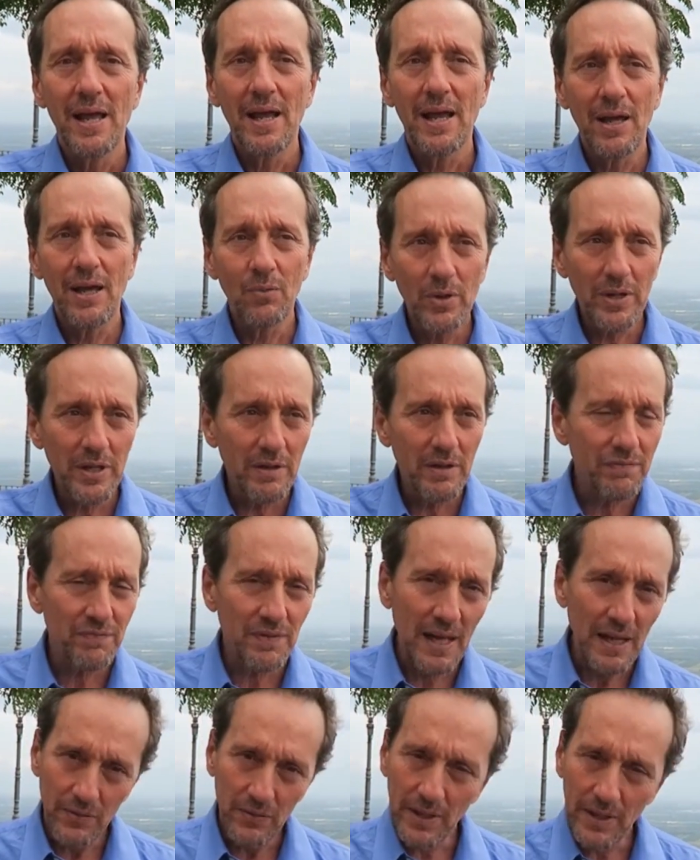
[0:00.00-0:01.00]
And when he
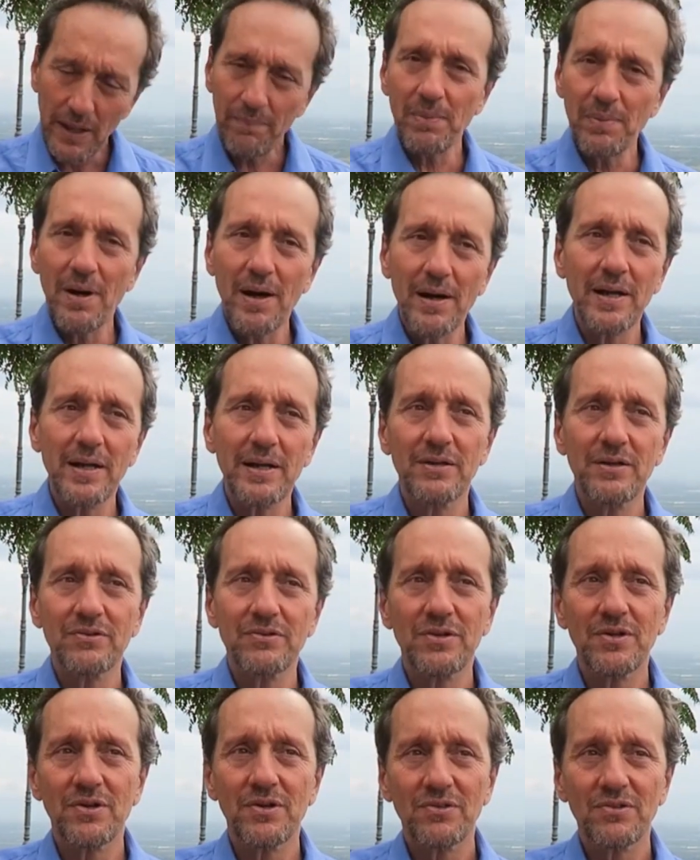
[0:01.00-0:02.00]
followed up on it, it
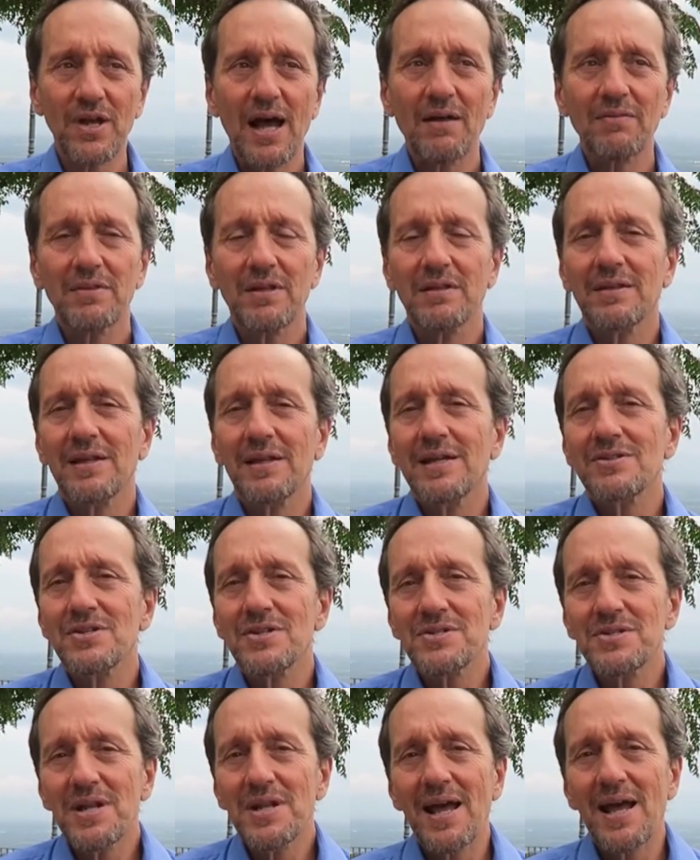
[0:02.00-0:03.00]
turns out that they
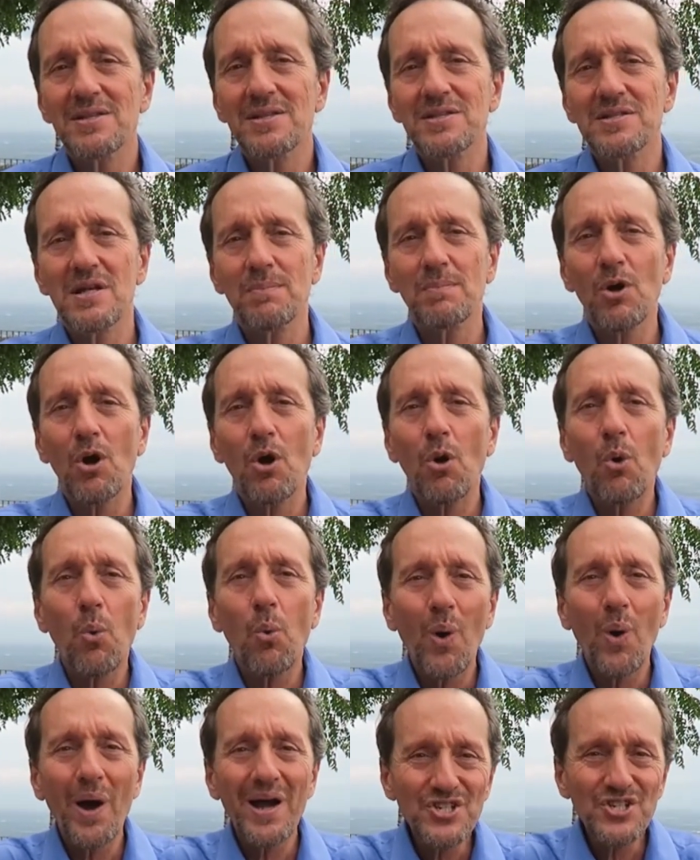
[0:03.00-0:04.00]
just had some
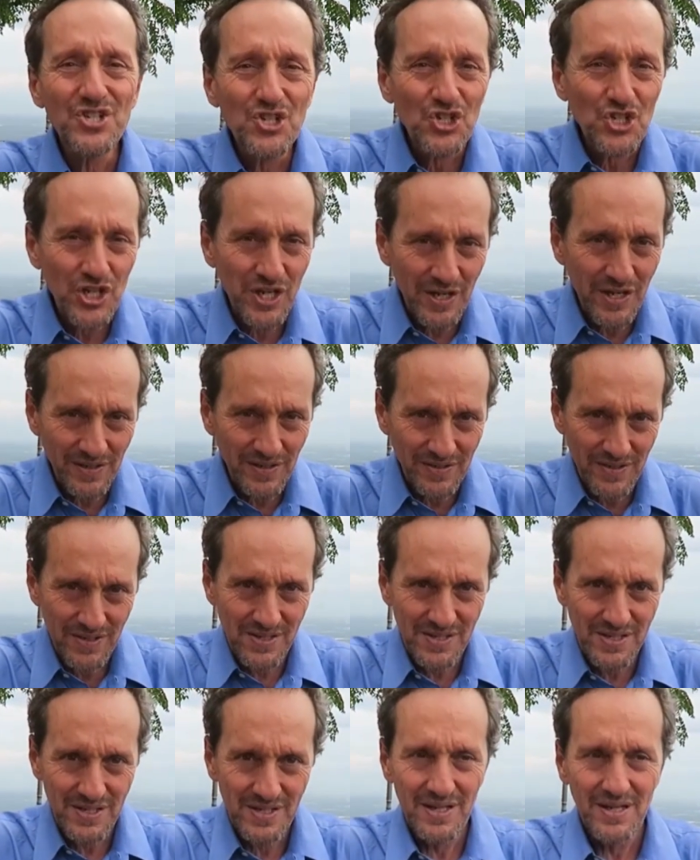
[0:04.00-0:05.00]

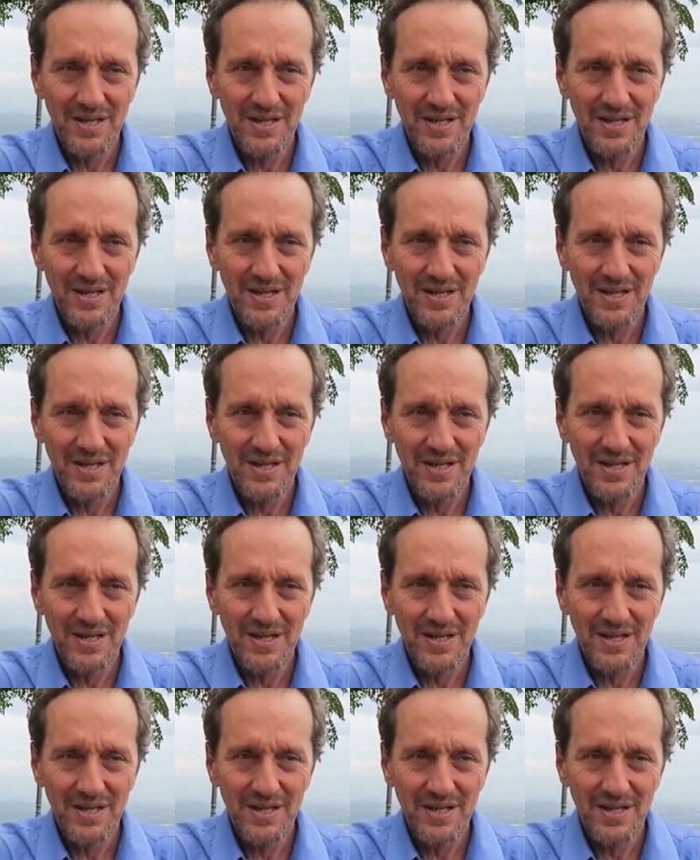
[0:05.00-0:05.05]
questions